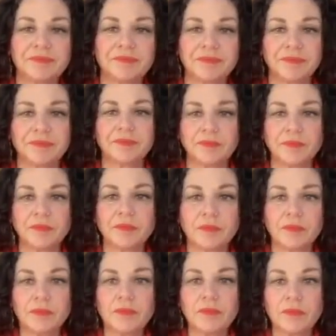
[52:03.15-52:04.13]

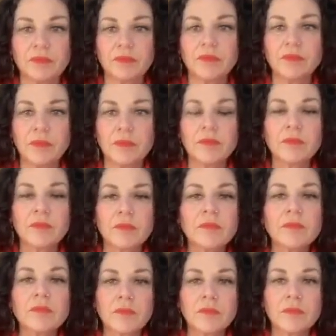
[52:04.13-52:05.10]

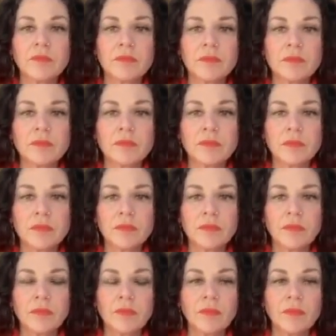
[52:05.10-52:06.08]

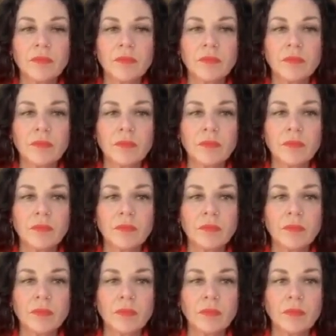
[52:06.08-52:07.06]

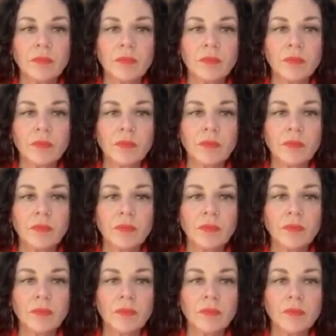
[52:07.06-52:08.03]

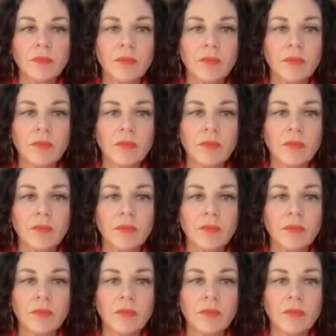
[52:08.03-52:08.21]
(not speaking)